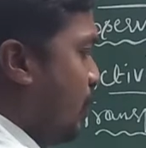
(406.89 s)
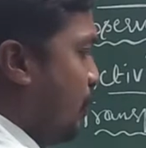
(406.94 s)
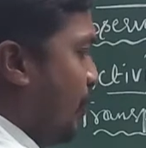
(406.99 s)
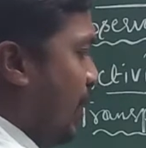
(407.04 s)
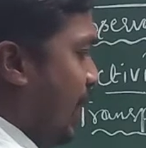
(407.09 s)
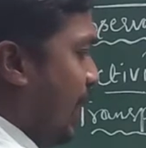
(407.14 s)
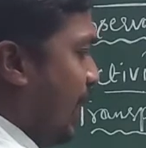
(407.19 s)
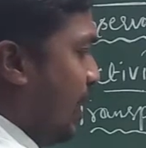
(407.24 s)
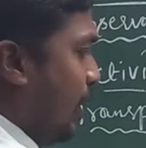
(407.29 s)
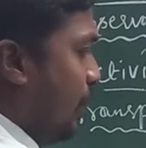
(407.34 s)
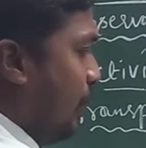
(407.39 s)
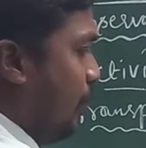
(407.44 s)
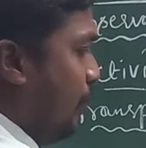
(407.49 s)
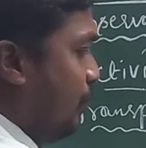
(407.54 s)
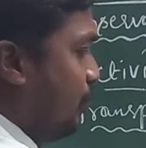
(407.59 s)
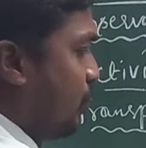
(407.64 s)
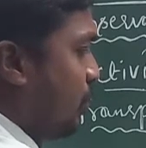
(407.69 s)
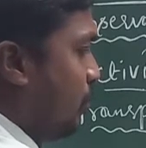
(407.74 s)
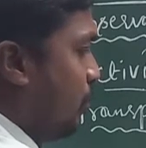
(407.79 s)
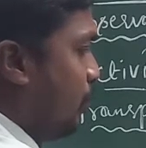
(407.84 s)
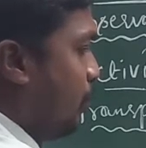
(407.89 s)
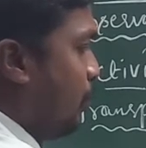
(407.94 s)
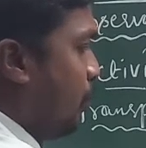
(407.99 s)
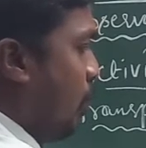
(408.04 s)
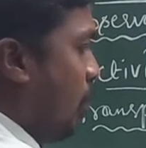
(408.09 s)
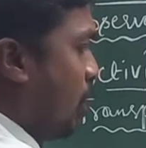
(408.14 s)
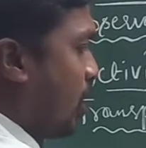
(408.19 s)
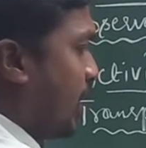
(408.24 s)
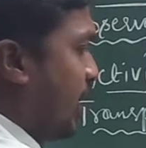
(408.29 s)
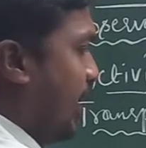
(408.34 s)

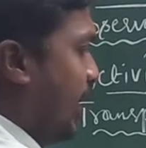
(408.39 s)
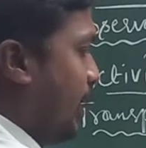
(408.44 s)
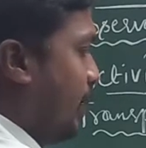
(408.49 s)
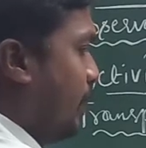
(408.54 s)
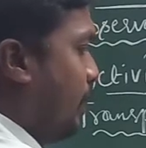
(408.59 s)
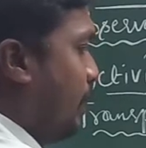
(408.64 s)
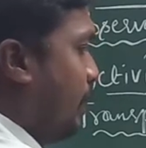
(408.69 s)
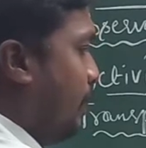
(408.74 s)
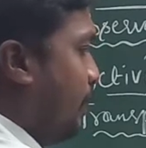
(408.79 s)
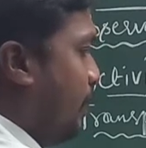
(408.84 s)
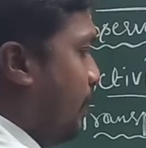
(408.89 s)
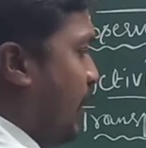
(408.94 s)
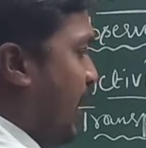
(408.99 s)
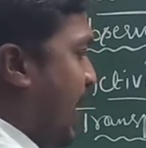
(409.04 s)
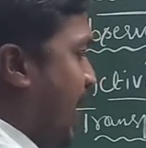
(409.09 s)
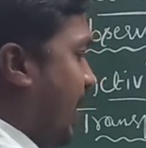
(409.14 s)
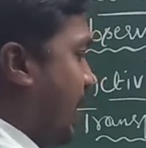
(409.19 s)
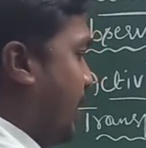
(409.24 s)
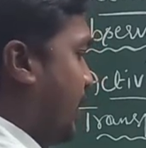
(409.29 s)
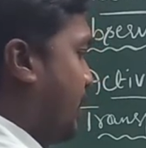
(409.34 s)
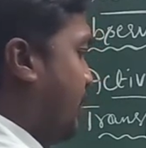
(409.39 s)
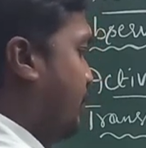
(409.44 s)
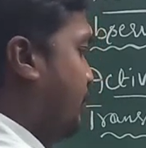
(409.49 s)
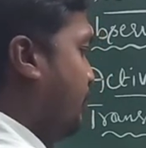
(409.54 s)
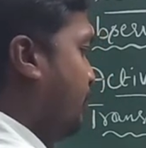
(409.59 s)
well-potted plant.